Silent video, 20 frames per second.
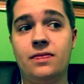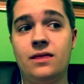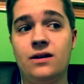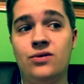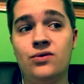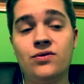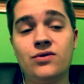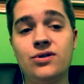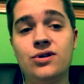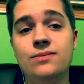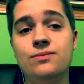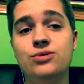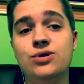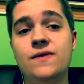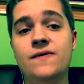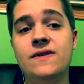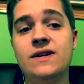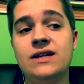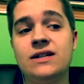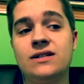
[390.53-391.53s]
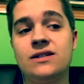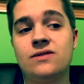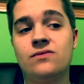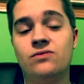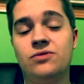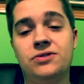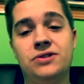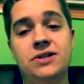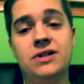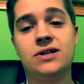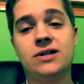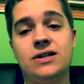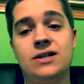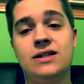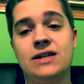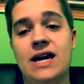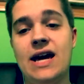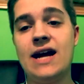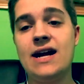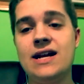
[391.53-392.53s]
overall movie it's really good.
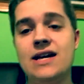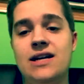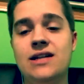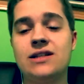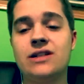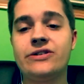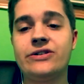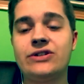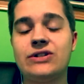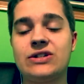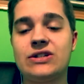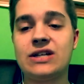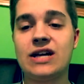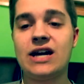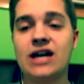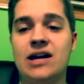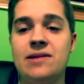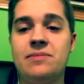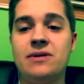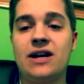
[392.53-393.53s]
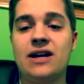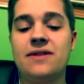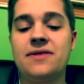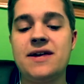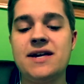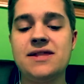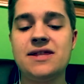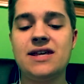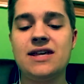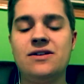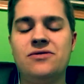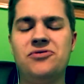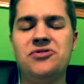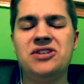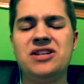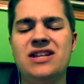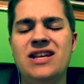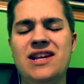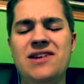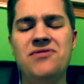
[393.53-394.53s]
The ending is a little sad, but I think they
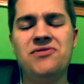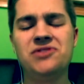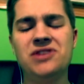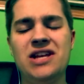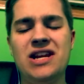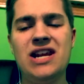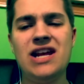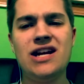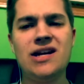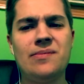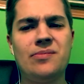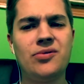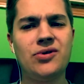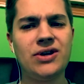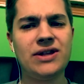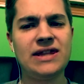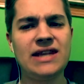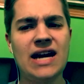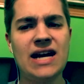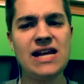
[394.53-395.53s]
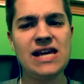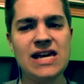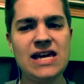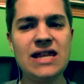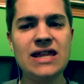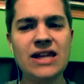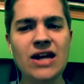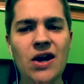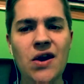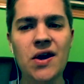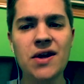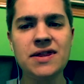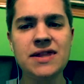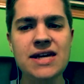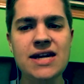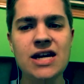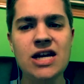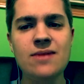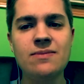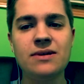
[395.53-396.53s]
really didn't really need to put that in there at
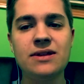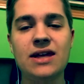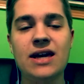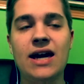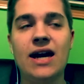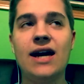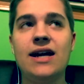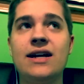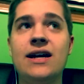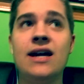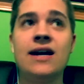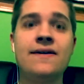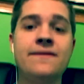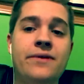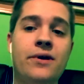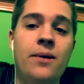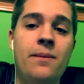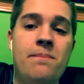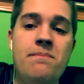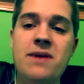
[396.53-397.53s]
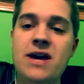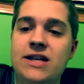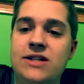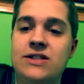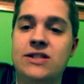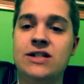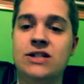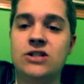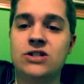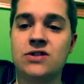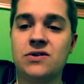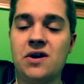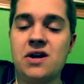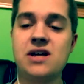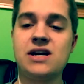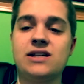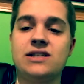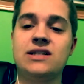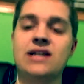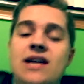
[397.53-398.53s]
the end, but they had to have their message, so I
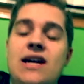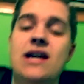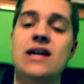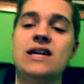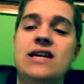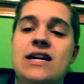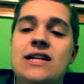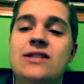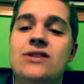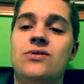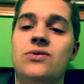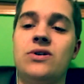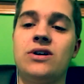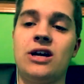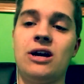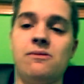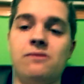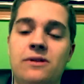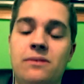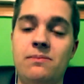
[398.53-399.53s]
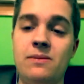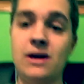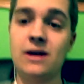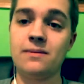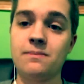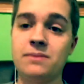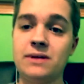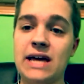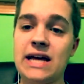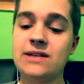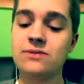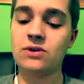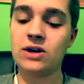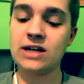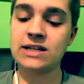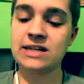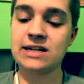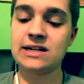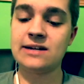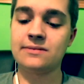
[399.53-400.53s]
guess it's okay with me. But that's why
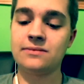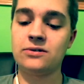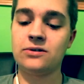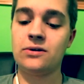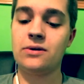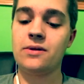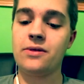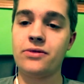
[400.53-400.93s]
it's at number